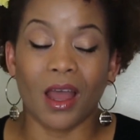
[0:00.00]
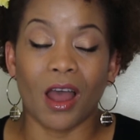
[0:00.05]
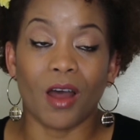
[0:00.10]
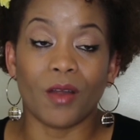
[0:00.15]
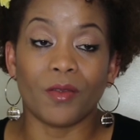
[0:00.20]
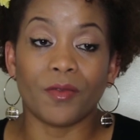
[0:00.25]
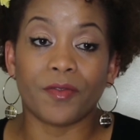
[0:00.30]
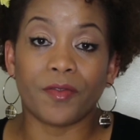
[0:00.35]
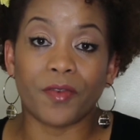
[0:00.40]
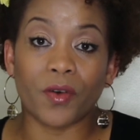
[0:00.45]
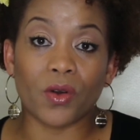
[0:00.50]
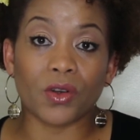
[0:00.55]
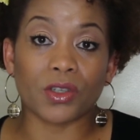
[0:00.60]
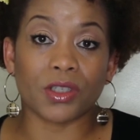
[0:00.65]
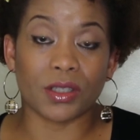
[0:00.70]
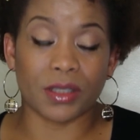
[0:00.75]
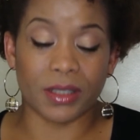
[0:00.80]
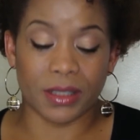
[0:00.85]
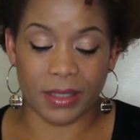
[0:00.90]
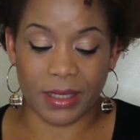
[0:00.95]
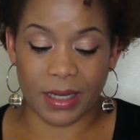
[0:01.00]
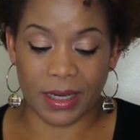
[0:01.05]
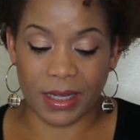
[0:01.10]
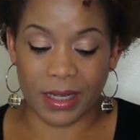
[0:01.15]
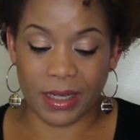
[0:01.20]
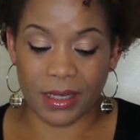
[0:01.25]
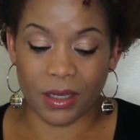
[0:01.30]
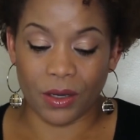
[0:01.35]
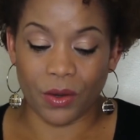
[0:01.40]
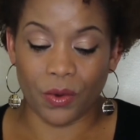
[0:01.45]

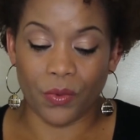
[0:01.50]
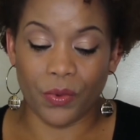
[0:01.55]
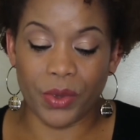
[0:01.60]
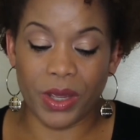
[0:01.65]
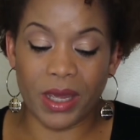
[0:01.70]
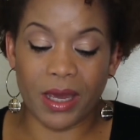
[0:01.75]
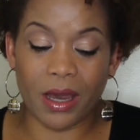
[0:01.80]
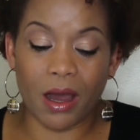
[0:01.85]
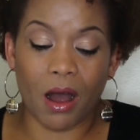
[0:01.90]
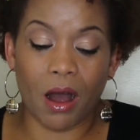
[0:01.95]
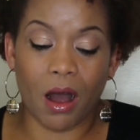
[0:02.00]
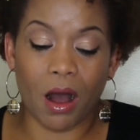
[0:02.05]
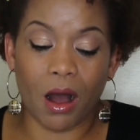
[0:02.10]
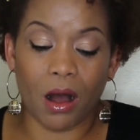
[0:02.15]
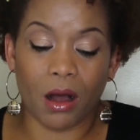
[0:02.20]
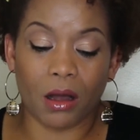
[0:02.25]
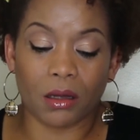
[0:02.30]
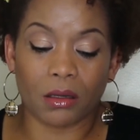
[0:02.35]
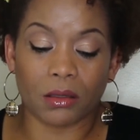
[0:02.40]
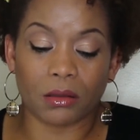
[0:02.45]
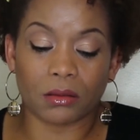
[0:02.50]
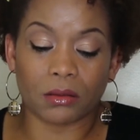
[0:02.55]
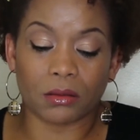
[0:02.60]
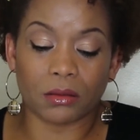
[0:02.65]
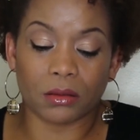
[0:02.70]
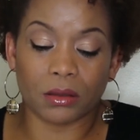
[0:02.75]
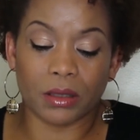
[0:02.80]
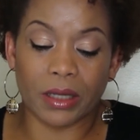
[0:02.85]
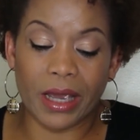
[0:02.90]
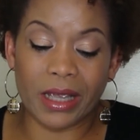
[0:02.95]
Unfortunately, we are
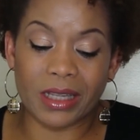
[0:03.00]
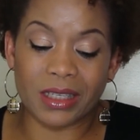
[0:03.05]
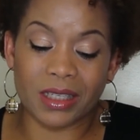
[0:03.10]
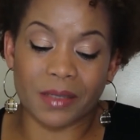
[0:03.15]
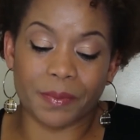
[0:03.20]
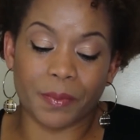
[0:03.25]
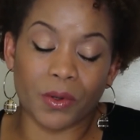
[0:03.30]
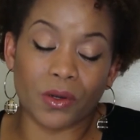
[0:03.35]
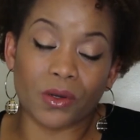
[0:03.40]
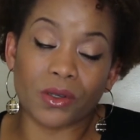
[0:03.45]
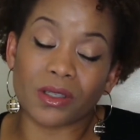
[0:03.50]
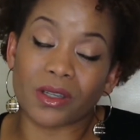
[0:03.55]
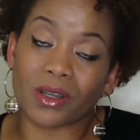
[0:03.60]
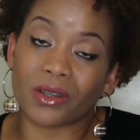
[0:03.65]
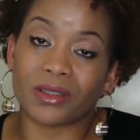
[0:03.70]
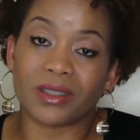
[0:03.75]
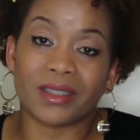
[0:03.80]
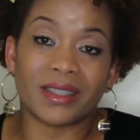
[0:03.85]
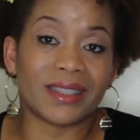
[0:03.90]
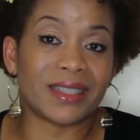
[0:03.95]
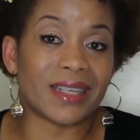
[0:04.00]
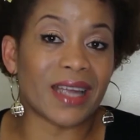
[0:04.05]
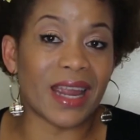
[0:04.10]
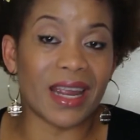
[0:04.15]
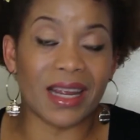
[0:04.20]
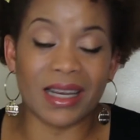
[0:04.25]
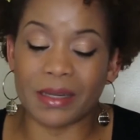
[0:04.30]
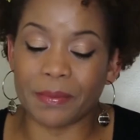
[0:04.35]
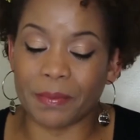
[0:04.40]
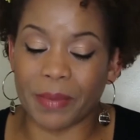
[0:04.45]
exposed on a
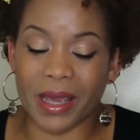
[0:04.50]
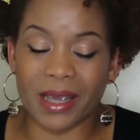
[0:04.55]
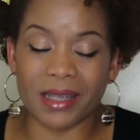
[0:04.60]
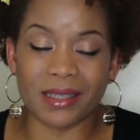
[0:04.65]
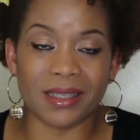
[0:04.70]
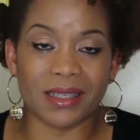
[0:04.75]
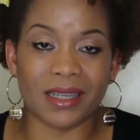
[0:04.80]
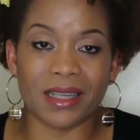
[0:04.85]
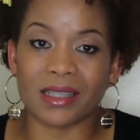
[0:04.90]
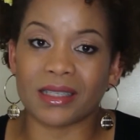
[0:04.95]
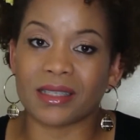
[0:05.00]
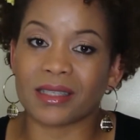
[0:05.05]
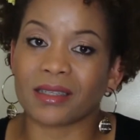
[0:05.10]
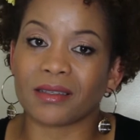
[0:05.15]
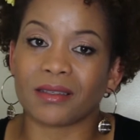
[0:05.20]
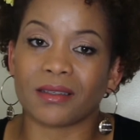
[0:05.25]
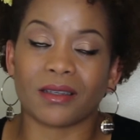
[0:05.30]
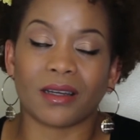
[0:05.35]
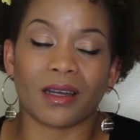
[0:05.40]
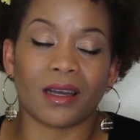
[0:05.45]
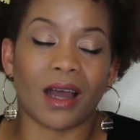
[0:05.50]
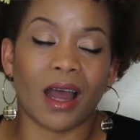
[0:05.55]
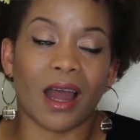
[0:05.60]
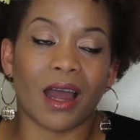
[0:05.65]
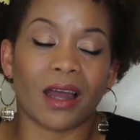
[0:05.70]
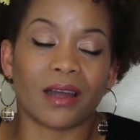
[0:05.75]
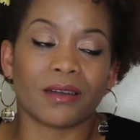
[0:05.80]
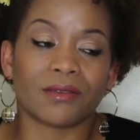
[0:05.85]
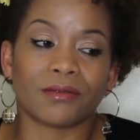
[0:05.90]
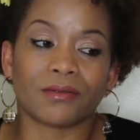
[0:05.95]
daily basis,
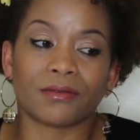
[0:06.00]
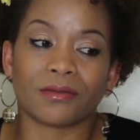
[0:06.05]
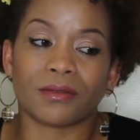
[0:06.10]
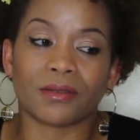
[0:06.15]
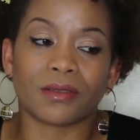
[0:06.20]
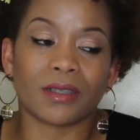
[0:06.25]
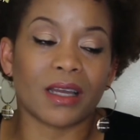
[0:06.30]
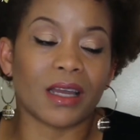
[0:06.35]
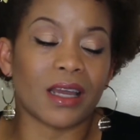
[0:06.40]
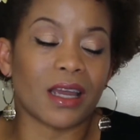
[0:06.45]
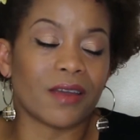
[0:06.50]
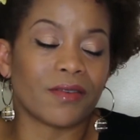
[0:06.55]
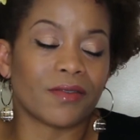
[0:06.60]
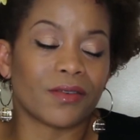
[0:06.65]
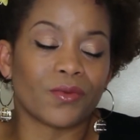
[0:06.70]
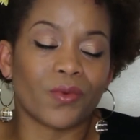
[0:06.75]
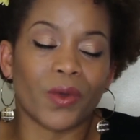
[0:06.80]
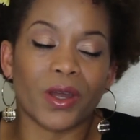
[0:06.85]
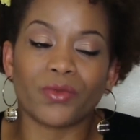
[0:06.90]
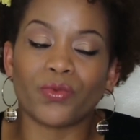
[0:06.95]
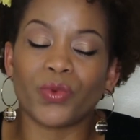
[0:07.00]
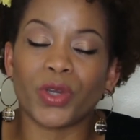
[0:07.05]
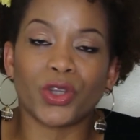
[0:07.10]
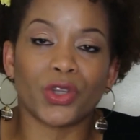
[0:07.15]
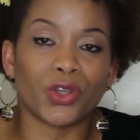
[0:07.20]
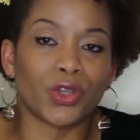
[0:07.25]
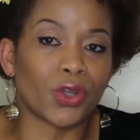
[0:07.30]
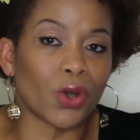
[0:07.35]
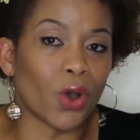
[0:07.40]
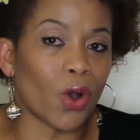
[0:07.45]
even when we
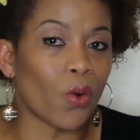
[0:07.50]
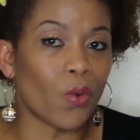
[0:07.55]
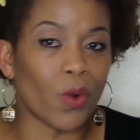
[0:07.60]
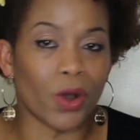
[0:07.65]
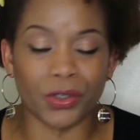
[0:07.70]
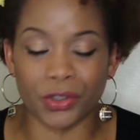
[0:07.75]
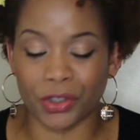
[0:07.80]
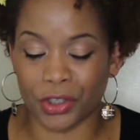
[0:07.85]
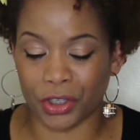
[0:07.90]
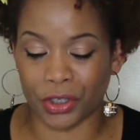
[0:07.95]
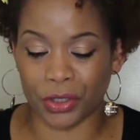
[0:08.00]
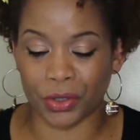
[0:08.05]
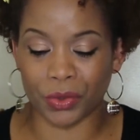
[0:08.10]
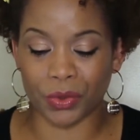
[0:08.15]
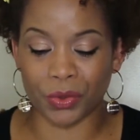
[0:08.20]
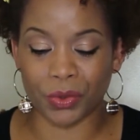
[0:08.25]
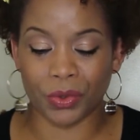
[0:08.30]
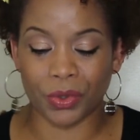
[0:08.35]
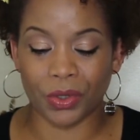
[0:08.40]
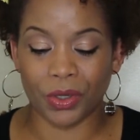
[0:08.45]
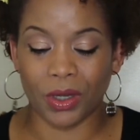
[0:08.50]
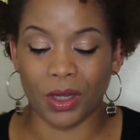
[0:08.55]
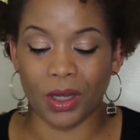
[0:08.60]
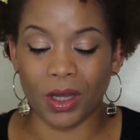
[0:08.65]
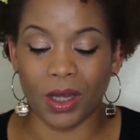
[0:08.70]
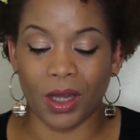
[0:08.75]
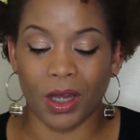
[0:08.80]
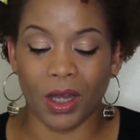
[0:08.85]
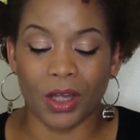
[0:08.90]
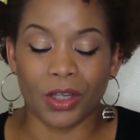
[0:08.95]
don't want to
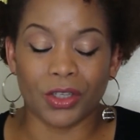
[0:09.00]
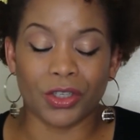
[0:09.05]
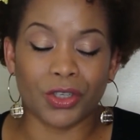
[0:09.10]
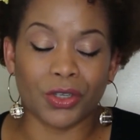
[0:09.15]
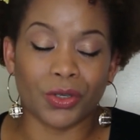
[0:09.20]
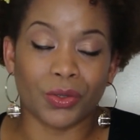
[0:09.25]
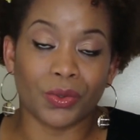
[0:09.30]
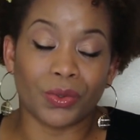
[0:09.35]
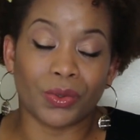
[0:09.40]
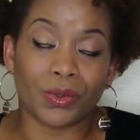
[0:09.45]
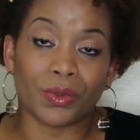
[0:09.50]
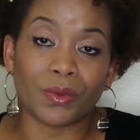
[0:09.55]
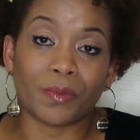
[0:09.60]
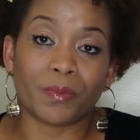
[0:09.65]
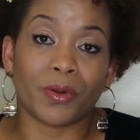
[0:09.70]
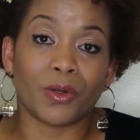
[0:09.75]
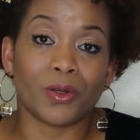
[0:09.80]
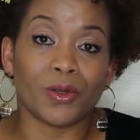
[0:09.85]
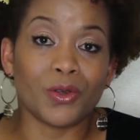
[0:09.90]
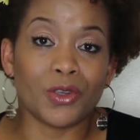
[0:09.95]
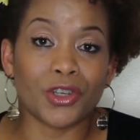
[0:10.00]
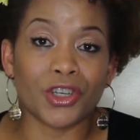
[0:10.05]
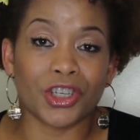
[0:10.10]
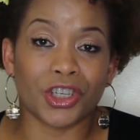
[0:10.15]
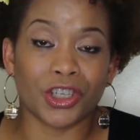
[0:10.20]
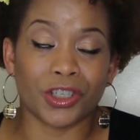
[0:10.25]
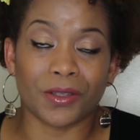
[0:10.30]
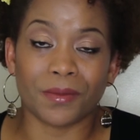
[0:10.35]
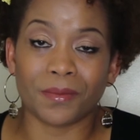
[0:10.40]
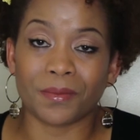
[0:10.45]

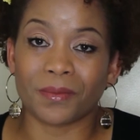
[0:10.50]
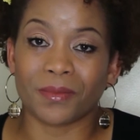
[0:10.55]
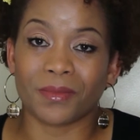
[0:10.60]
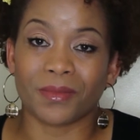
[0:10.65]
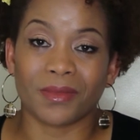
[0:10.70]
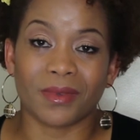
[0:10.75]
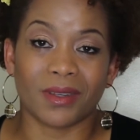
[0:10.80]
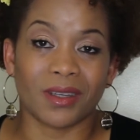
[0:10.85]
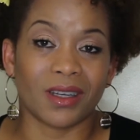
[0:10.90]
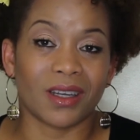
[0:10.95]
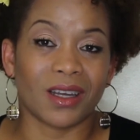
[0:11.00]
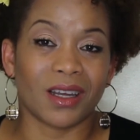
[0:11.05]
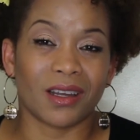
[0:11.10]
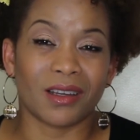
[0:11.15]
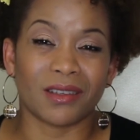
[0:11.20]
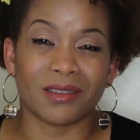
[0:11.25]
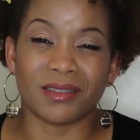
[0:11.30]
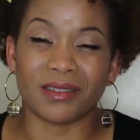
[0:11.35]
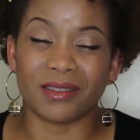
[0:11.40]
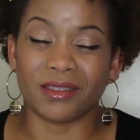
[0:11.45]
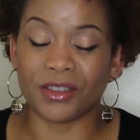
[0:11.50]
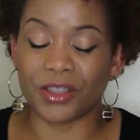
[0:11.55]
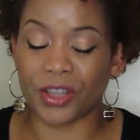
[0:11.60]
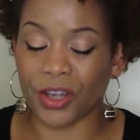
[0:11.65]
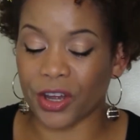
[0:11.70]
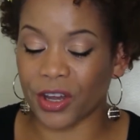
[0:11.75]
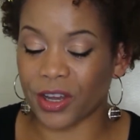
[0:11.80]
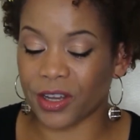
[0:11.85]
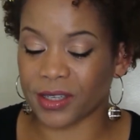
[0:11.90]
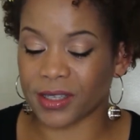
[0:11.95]
pollution,
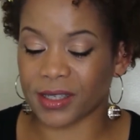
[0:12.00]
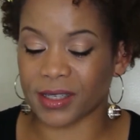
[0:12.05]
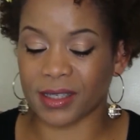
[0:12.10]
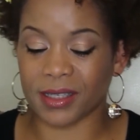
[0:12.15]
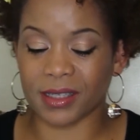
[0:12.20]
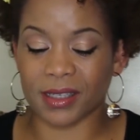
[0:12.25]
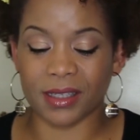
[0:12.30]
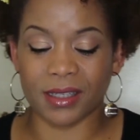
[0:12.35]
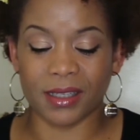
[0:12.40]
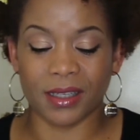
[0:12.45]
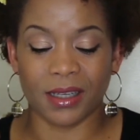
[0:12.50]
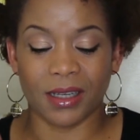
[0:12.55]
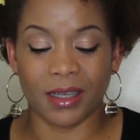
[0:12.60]
dust,